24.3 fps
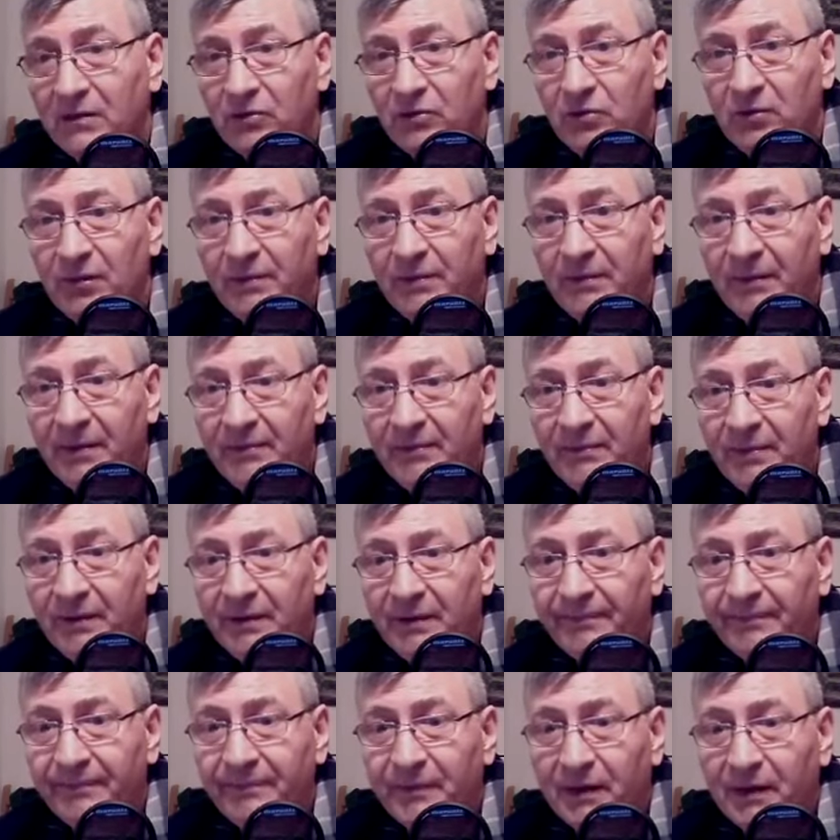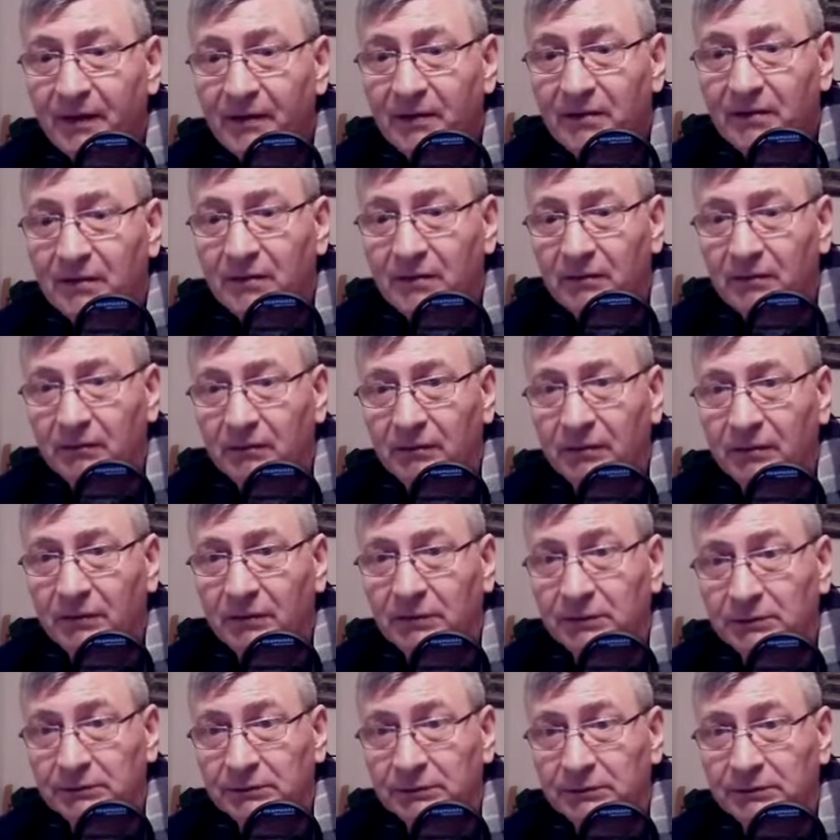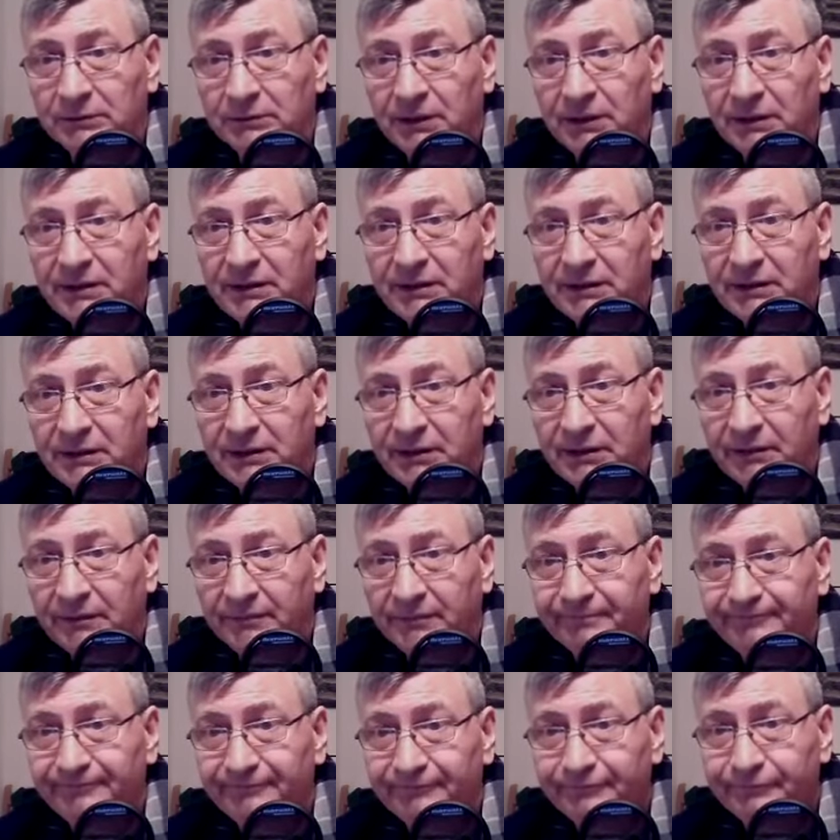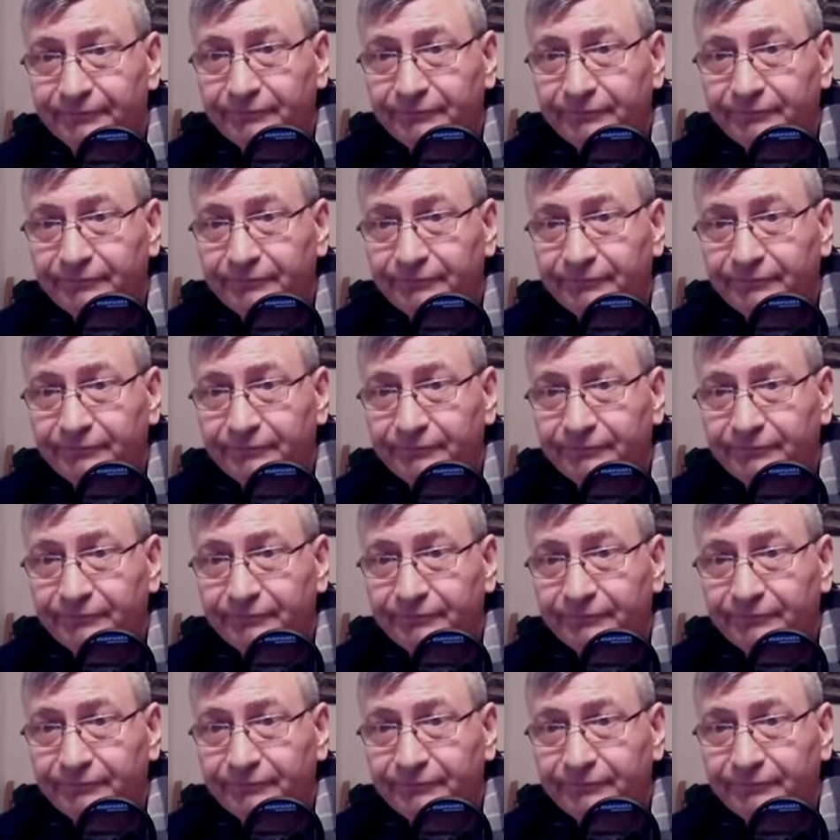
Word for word: You remember, this is in